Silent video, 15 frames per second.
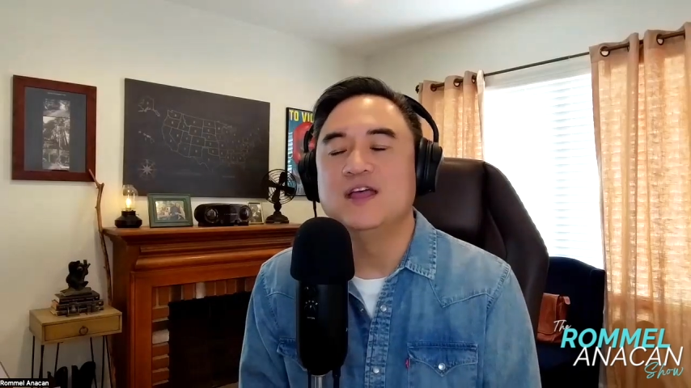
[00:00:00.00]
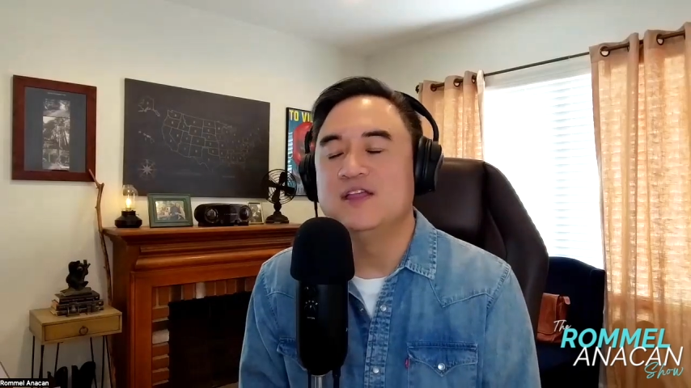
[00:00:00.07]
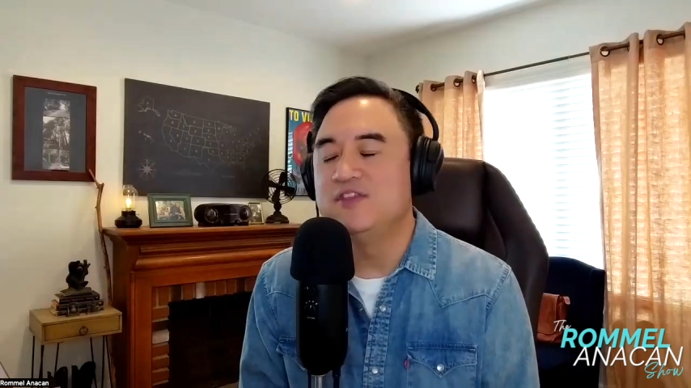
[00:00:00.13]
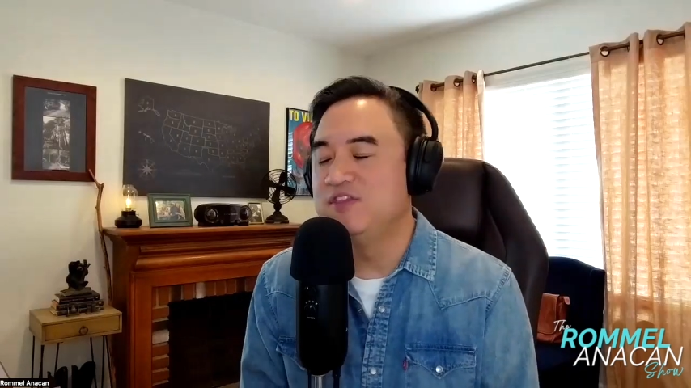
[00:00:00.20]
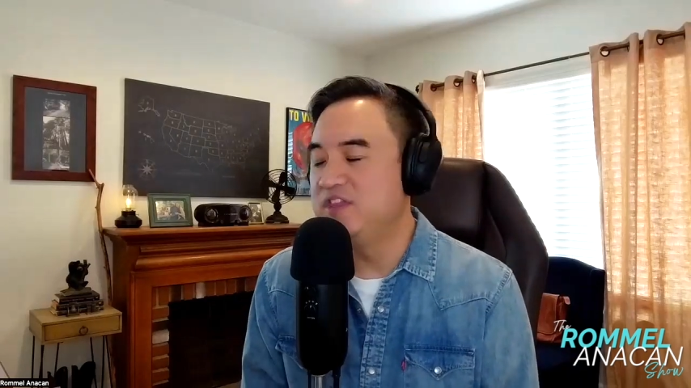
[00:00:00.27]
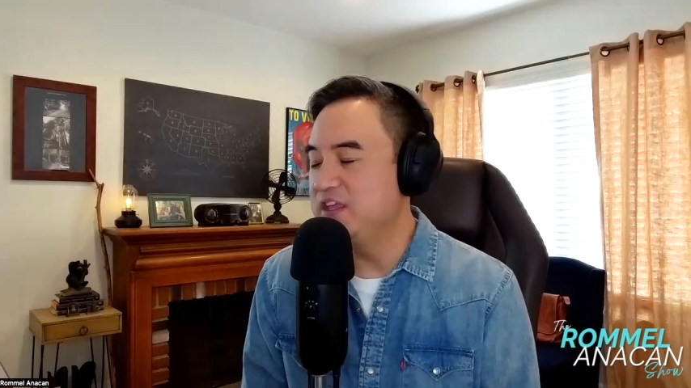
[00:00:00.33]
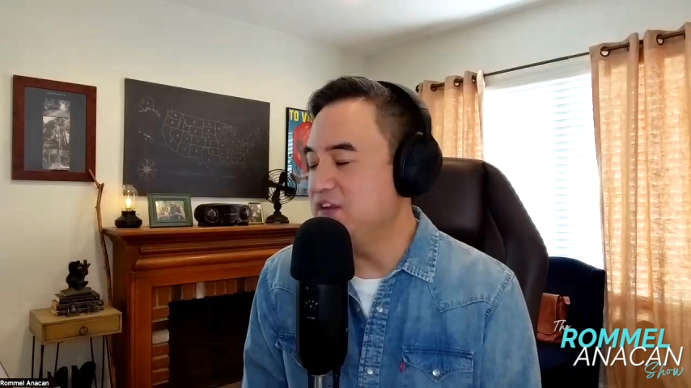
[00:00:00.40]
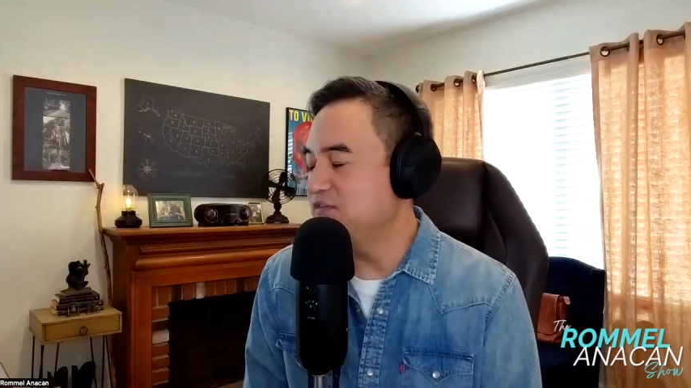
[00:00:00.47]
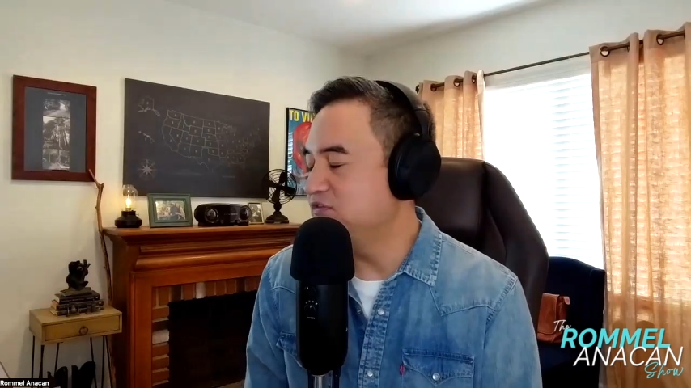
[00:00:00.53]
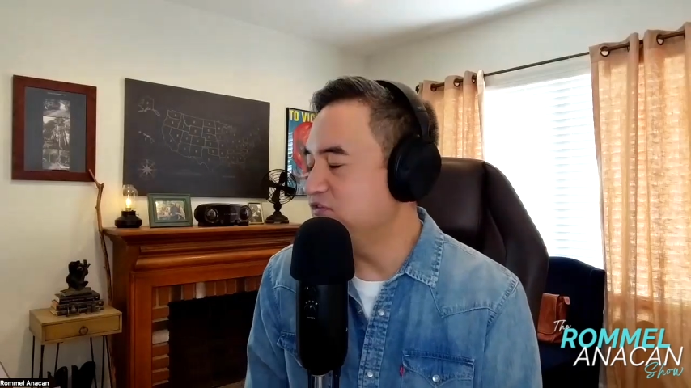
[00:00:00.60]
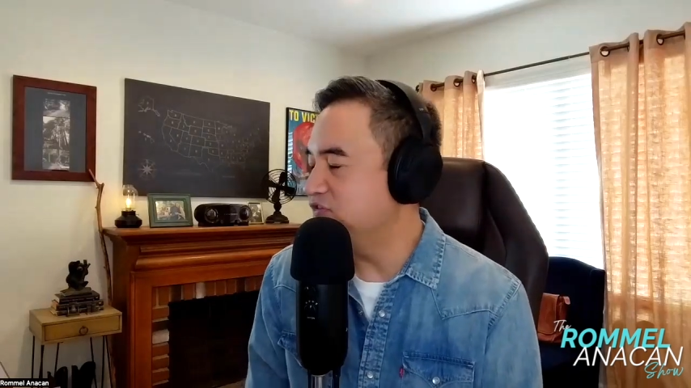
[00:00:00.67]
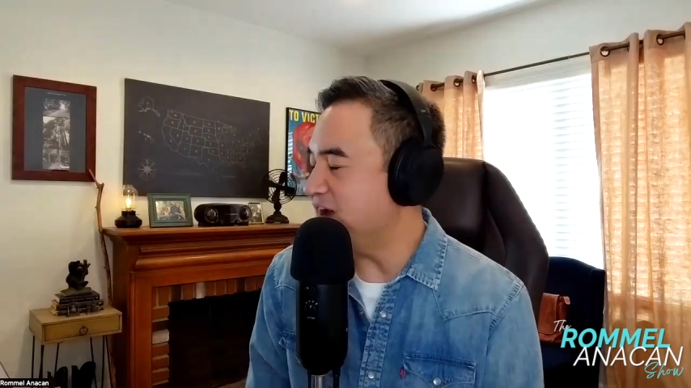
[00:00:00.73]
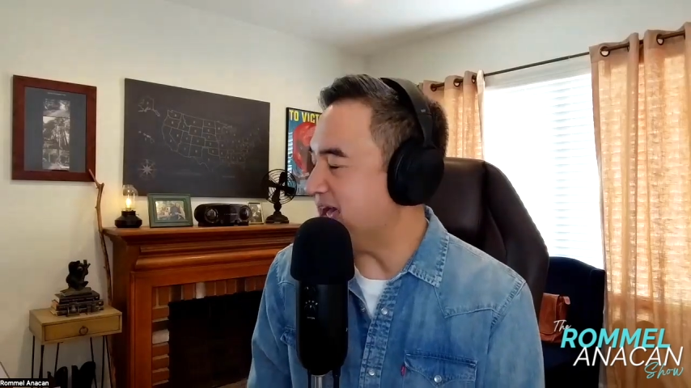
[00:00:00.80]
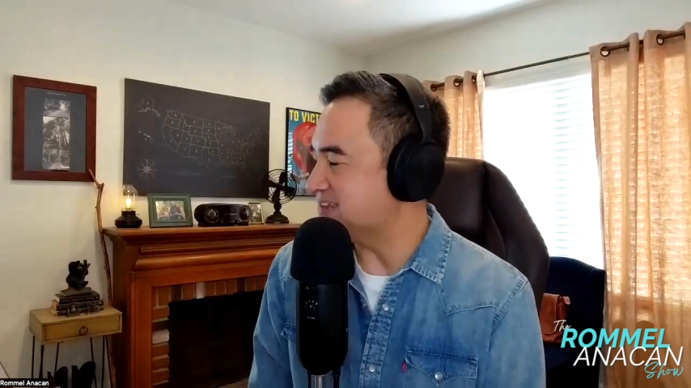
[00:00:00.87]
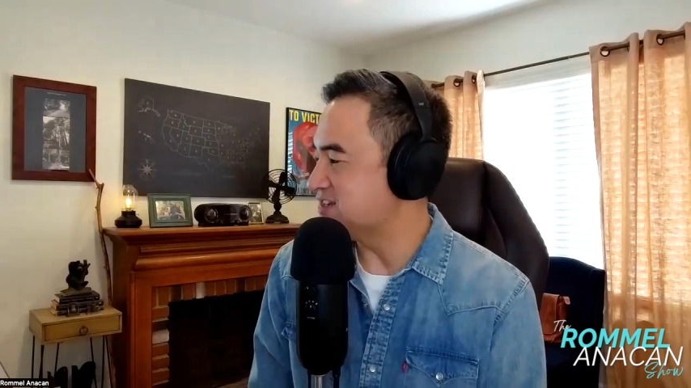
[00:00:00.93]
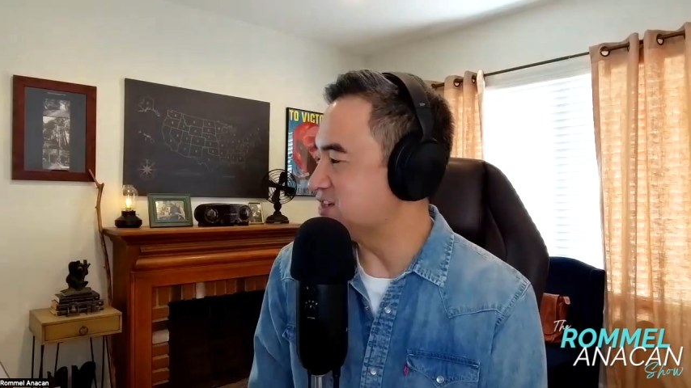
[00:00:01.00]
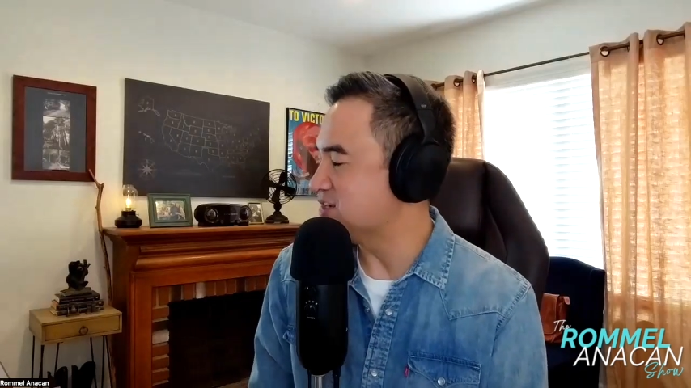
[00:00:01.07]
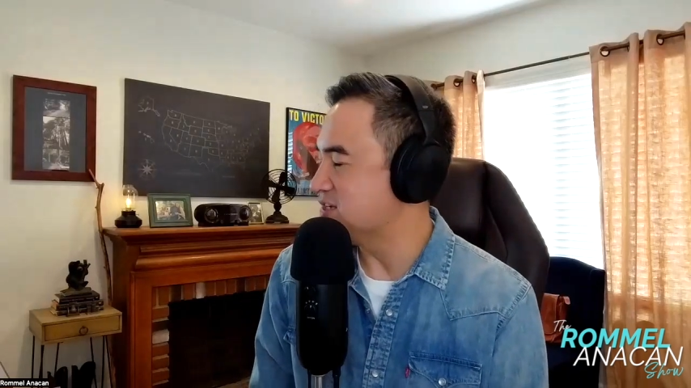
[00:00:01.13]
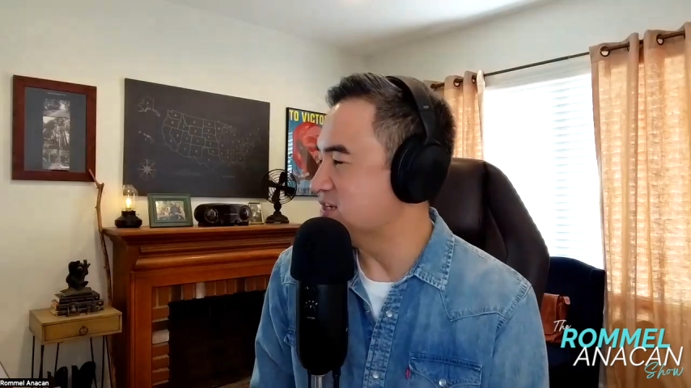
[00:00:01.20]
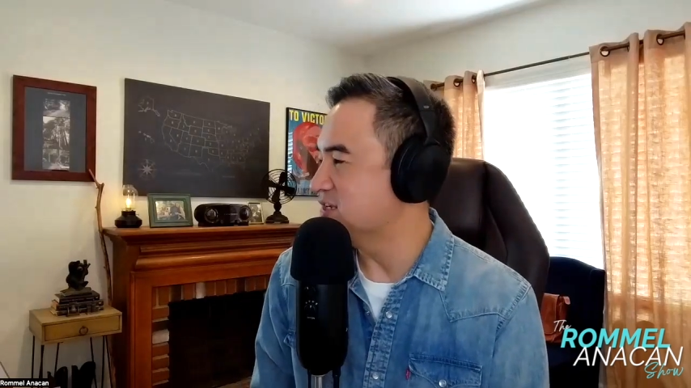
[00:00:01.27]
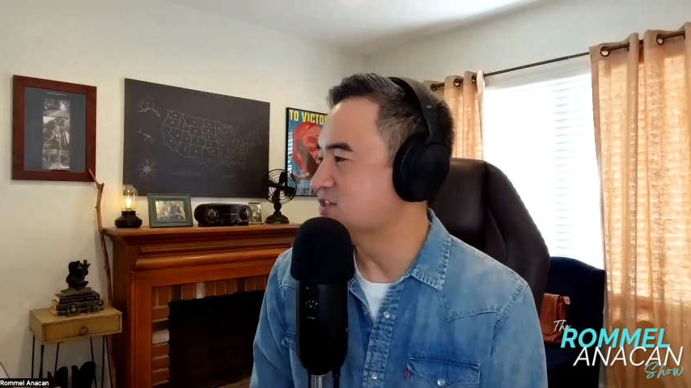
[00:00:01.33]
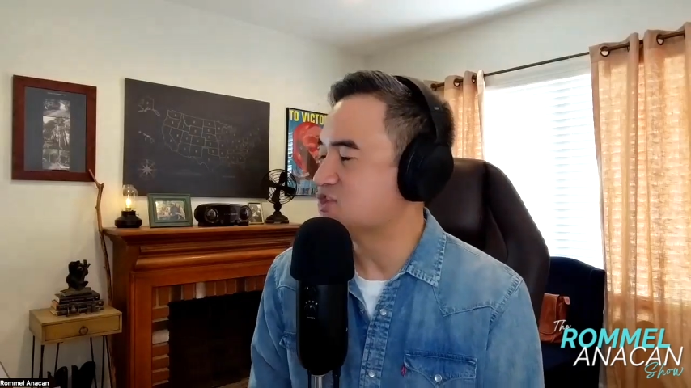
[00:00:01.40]
the
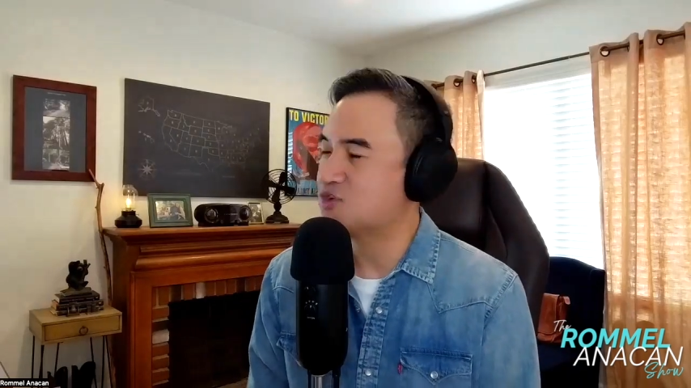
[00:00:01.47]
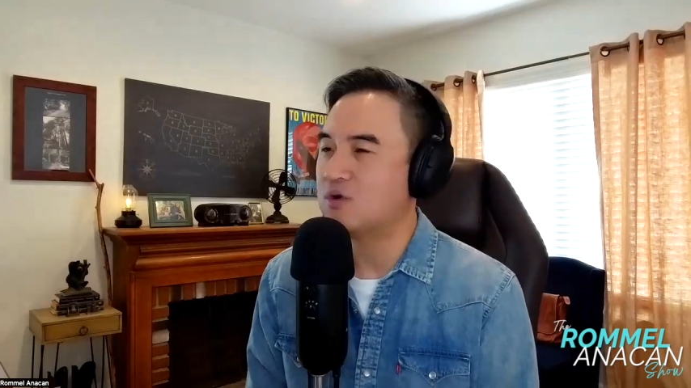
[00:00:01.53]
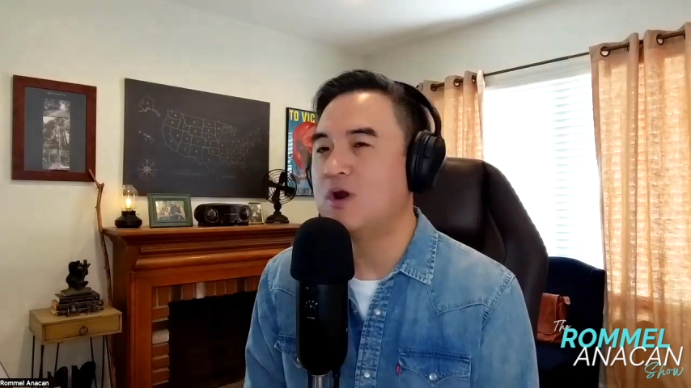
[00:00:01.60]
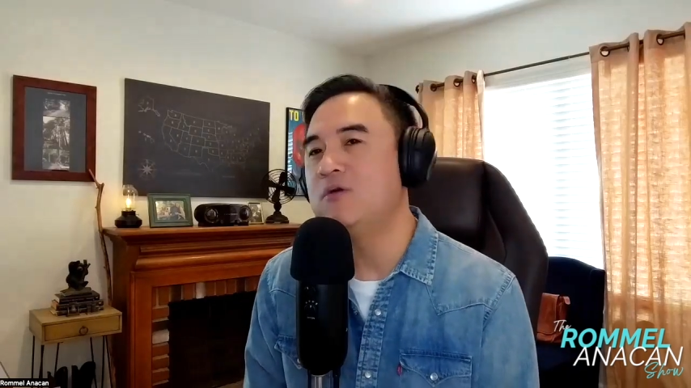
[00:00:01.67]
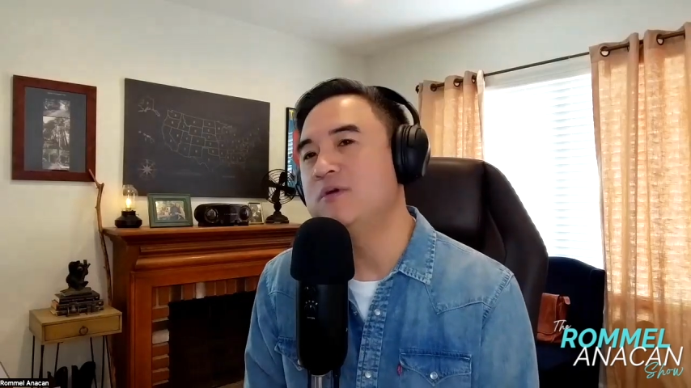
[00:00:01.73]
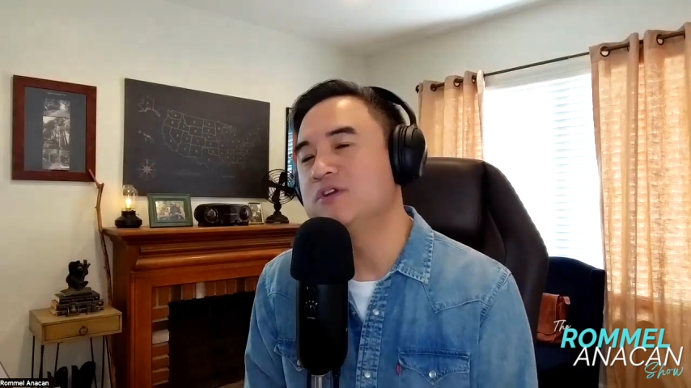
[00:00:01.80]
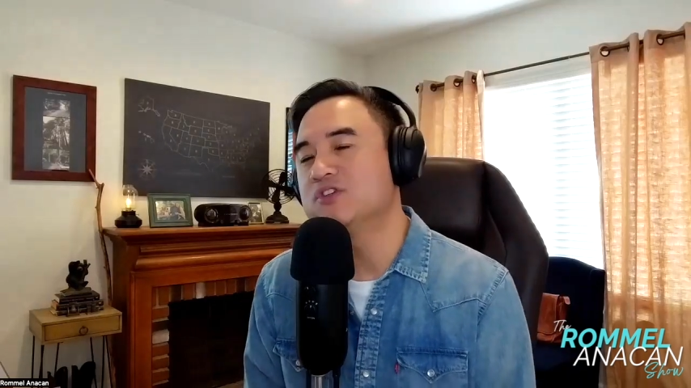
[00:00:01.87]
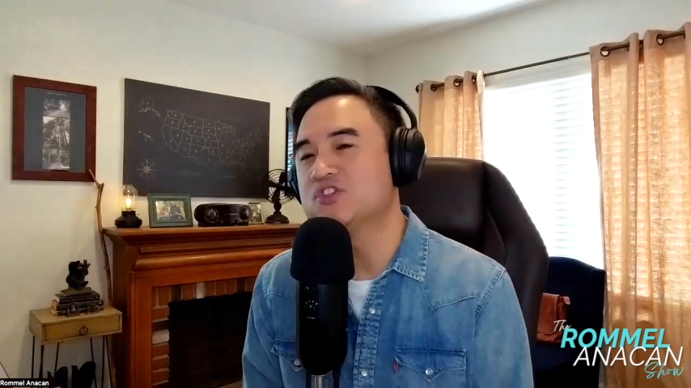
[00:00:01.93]
fastest growing